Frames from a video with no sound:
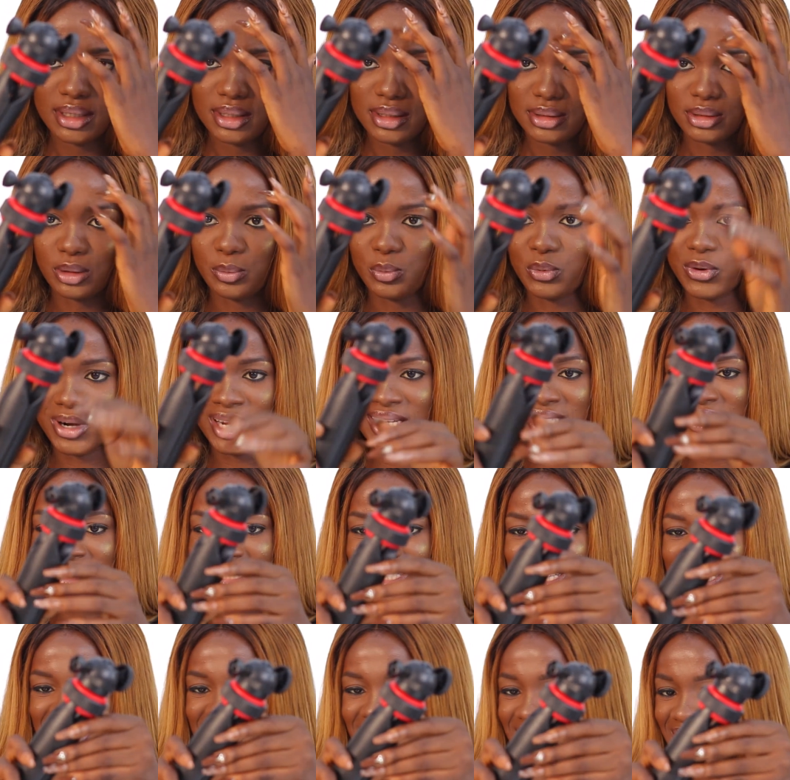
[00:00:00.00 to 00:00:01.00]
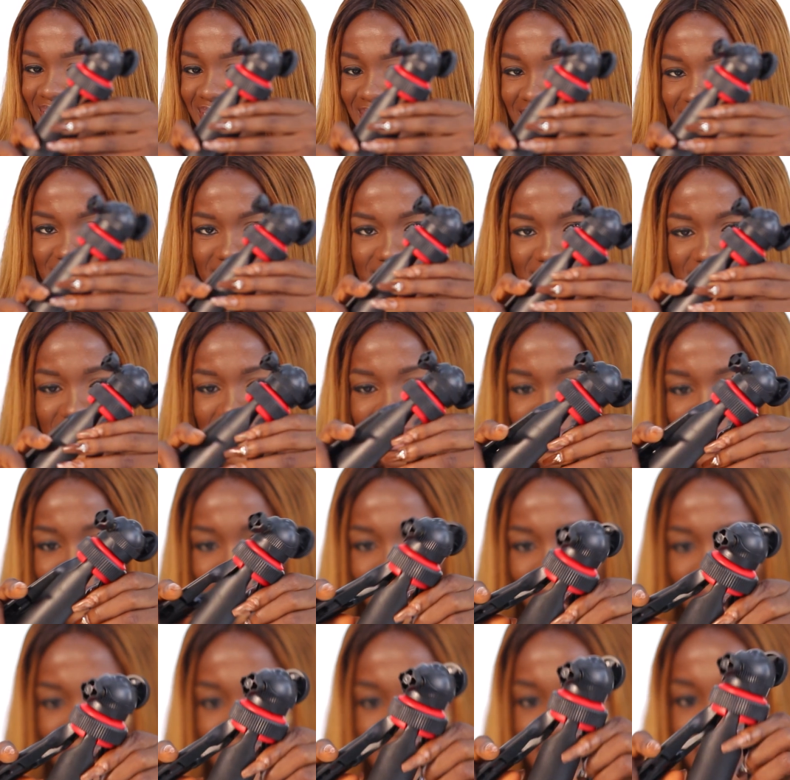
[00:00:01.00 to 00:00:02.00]
surprisingly it's
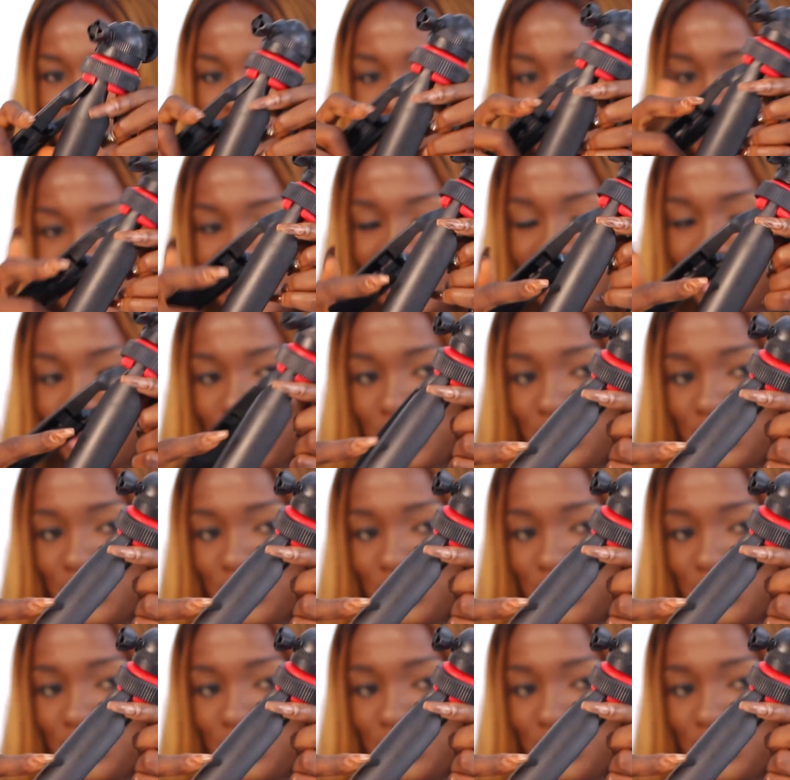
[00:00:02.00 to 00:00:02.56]
just nonsense